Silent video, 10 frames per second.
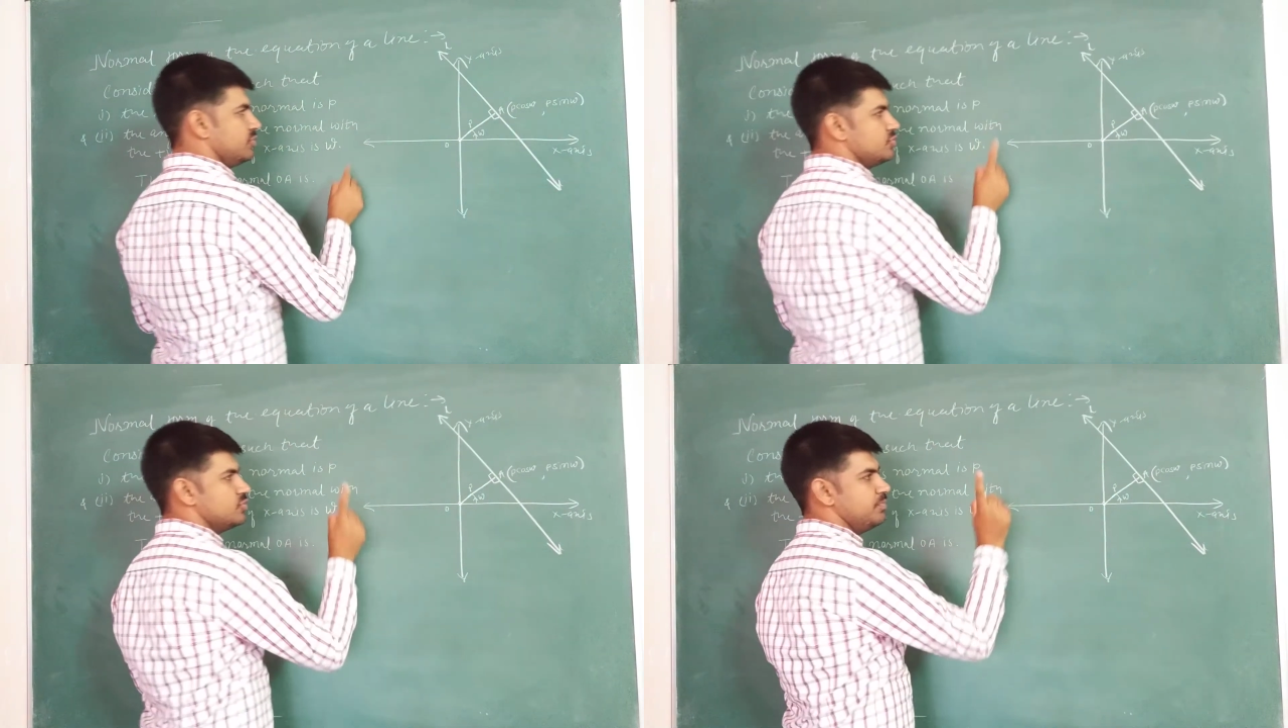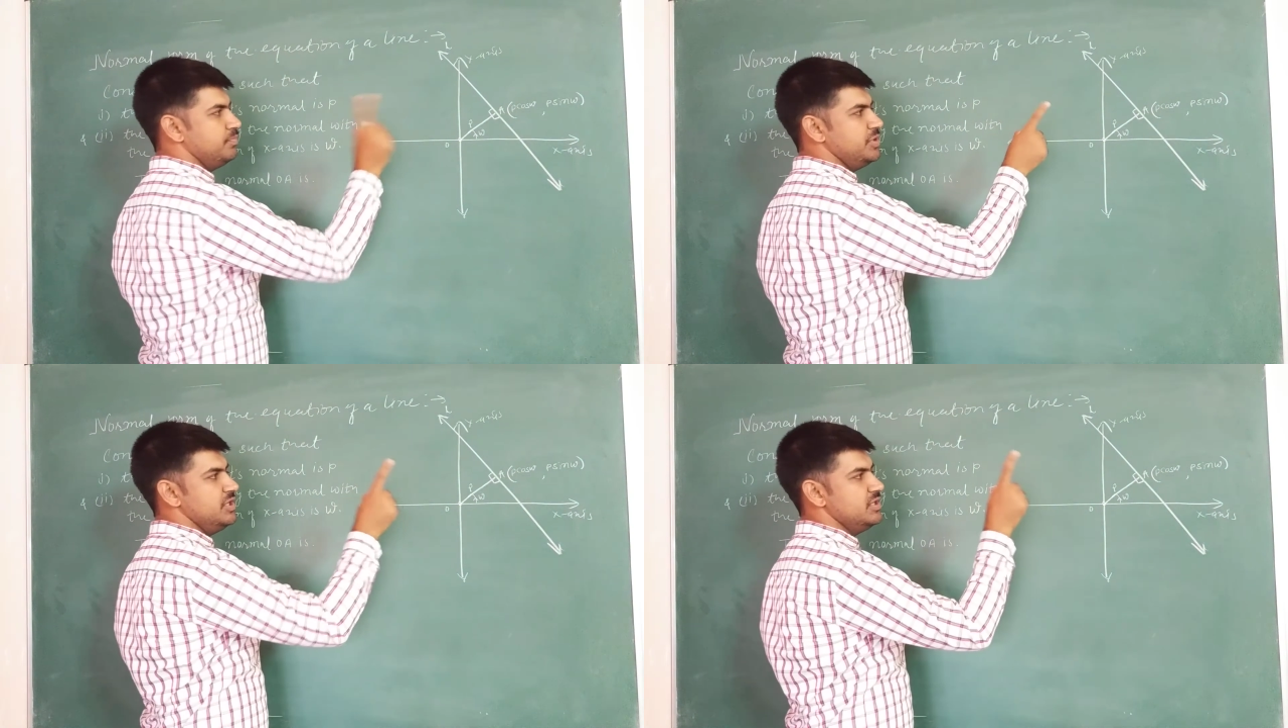So
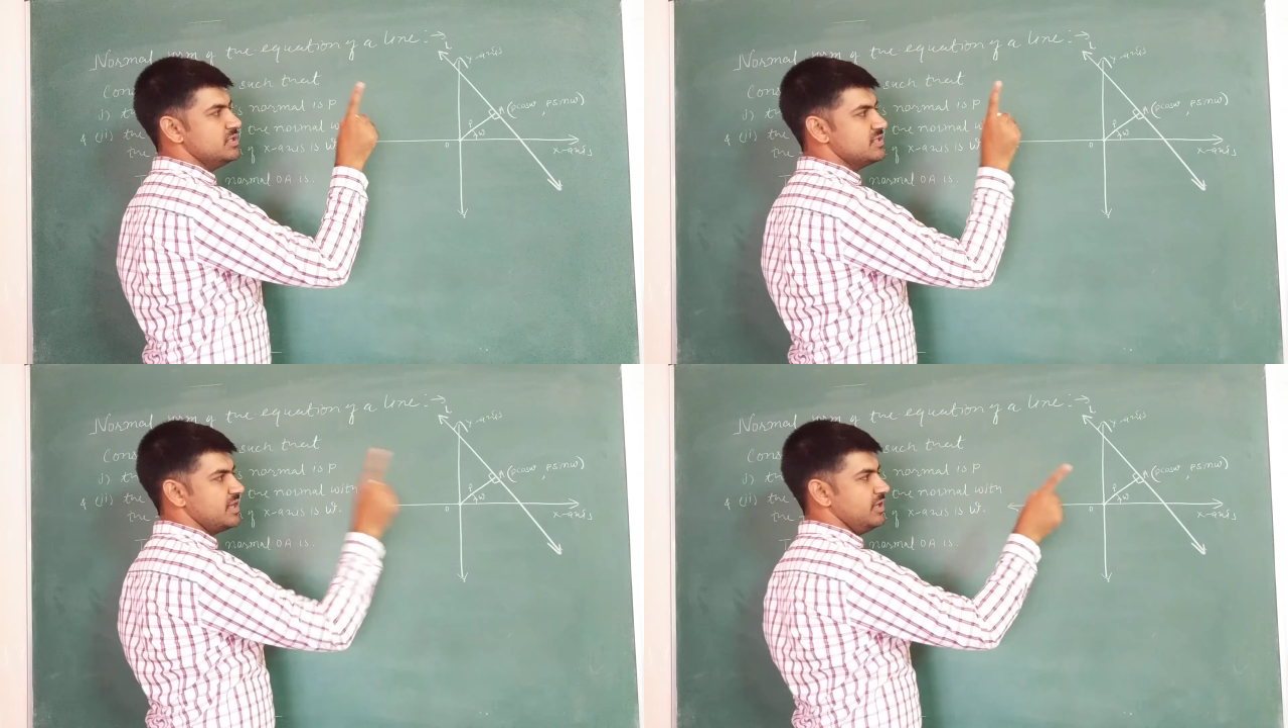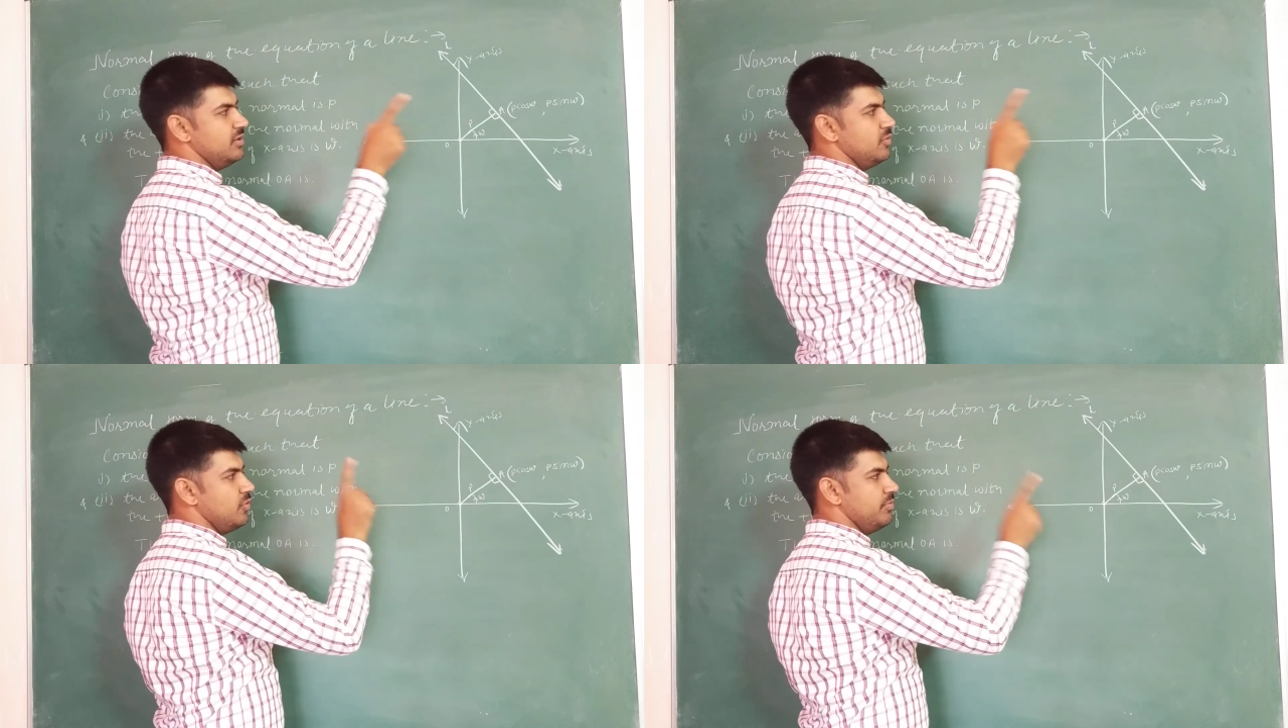p
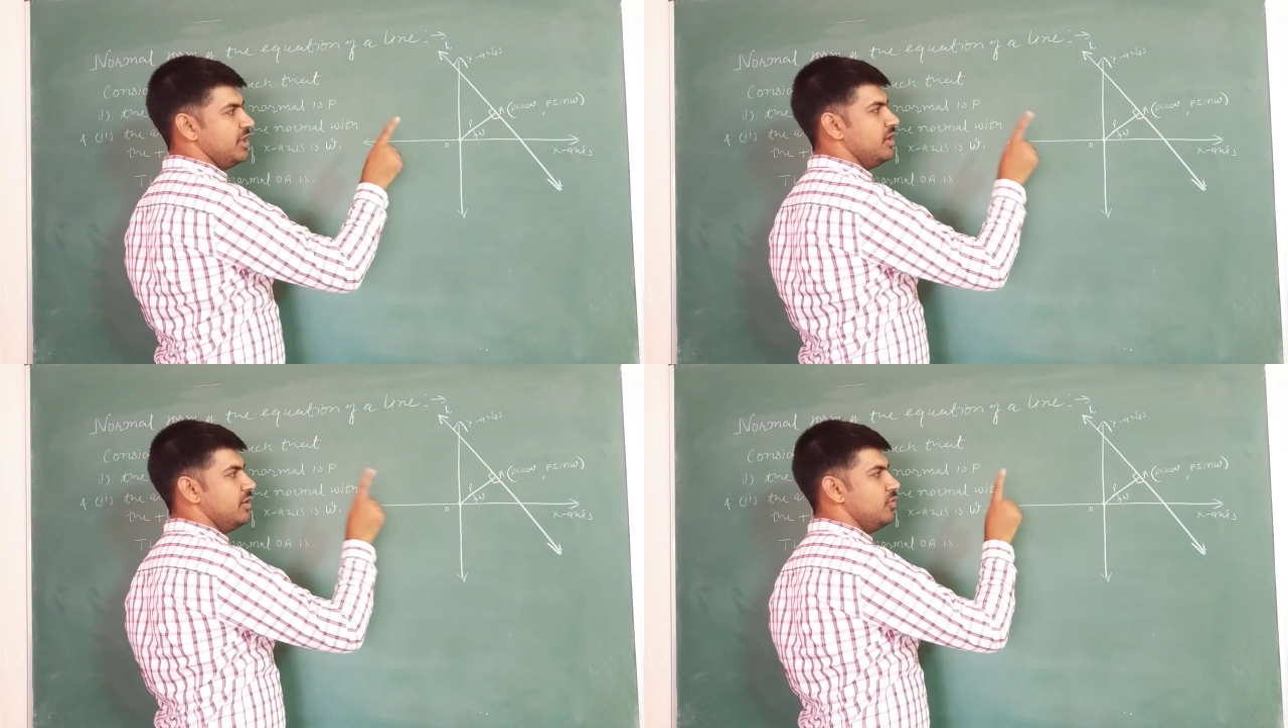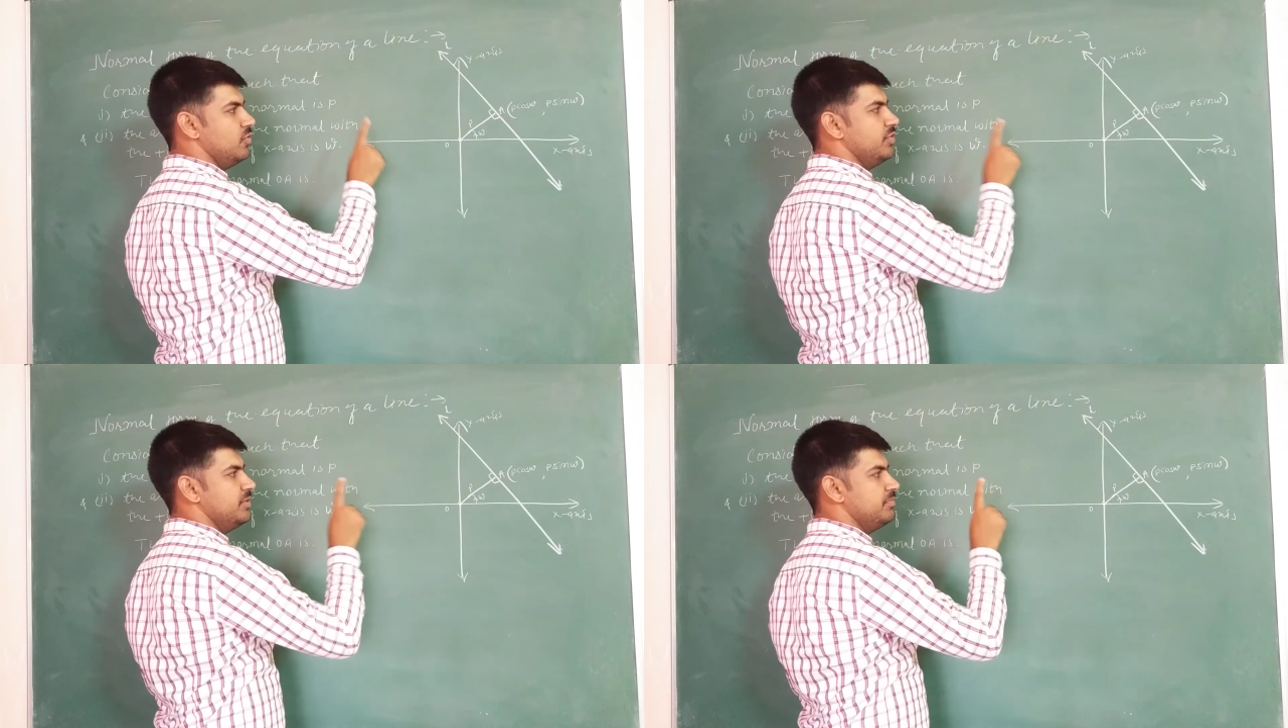sin omega
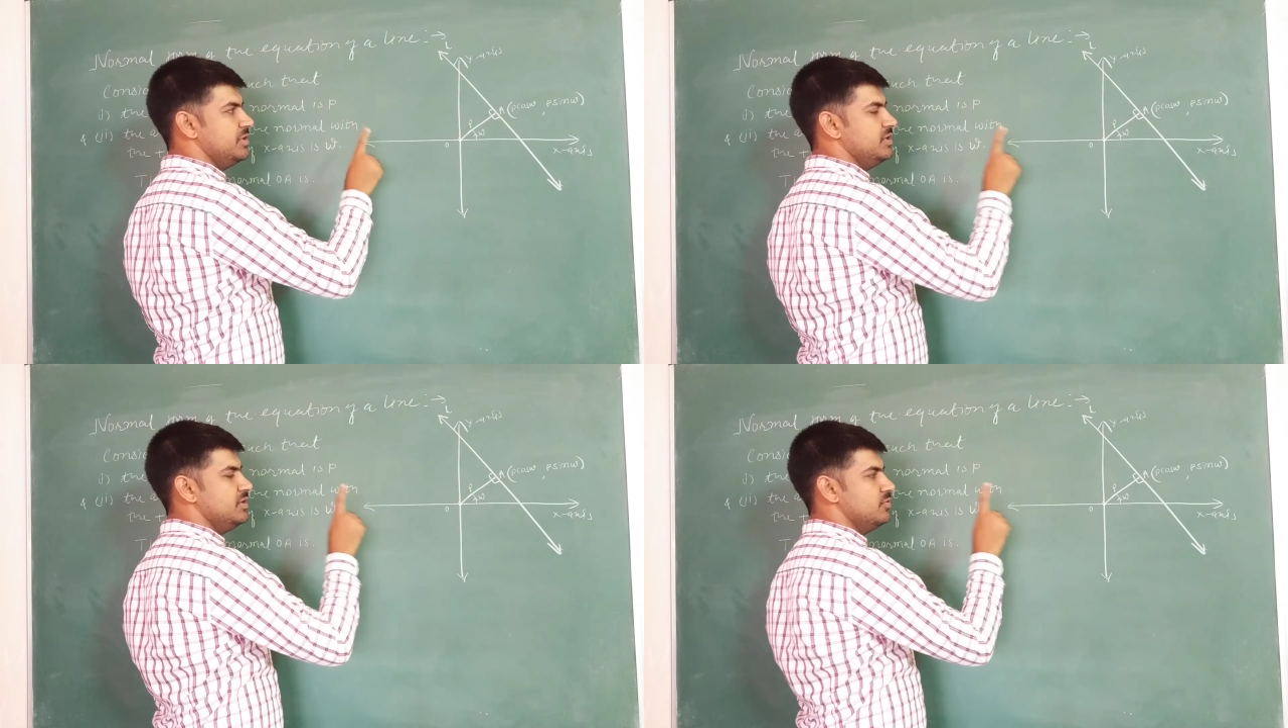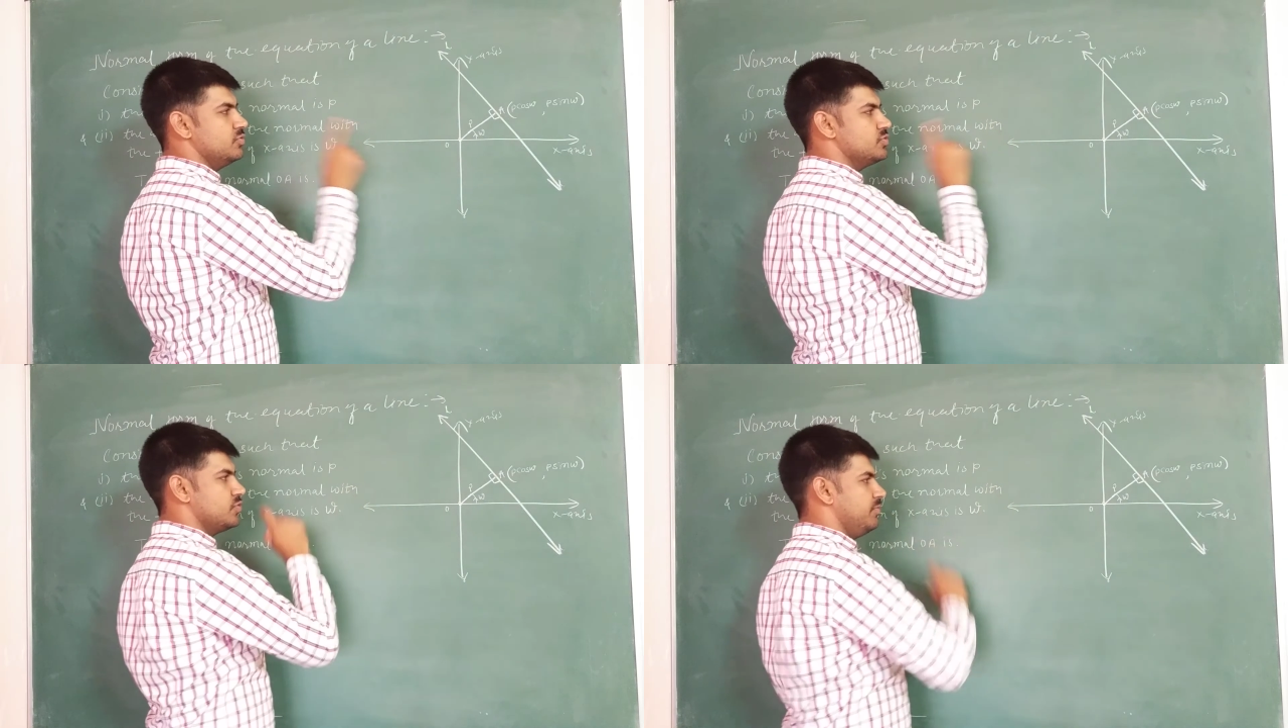over p
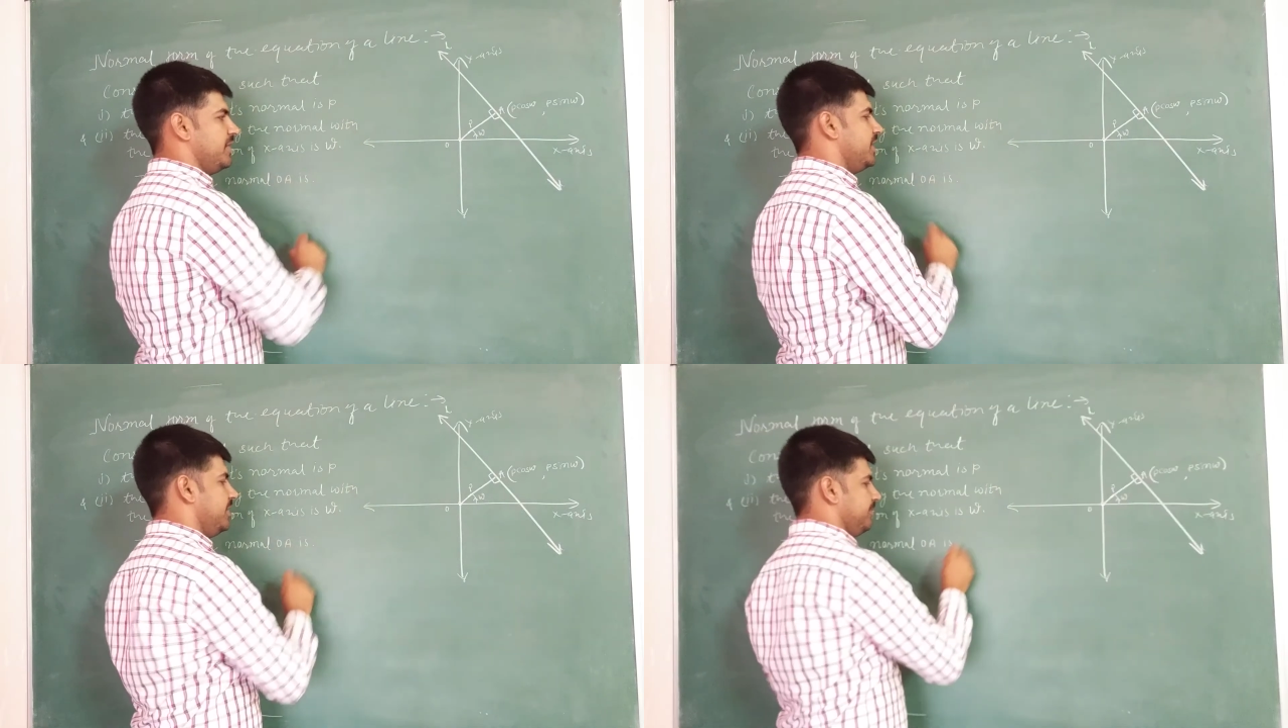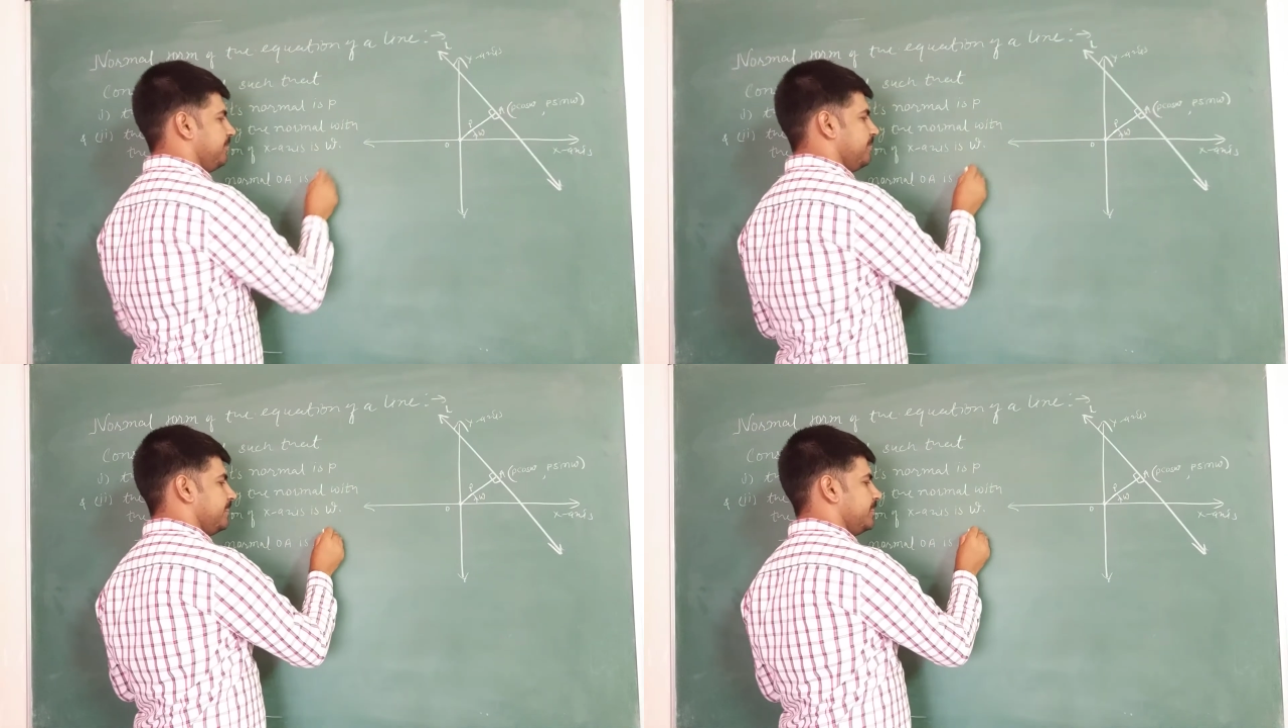cos omega.
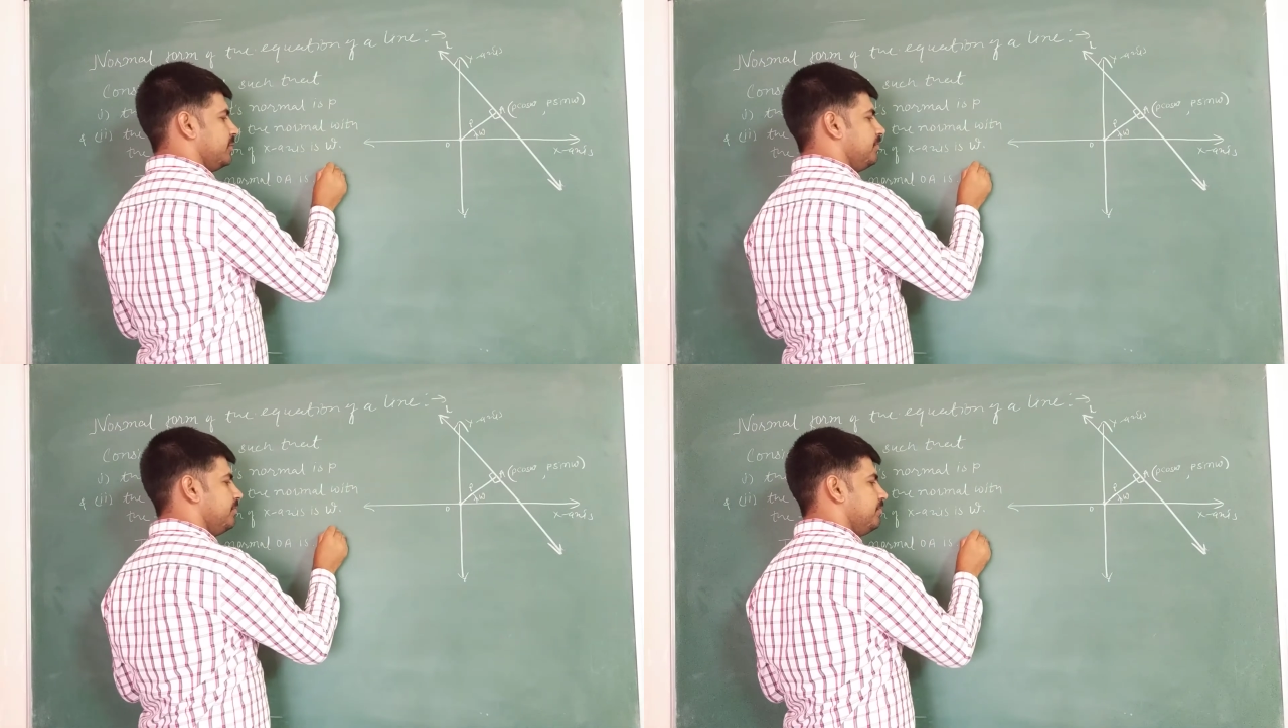So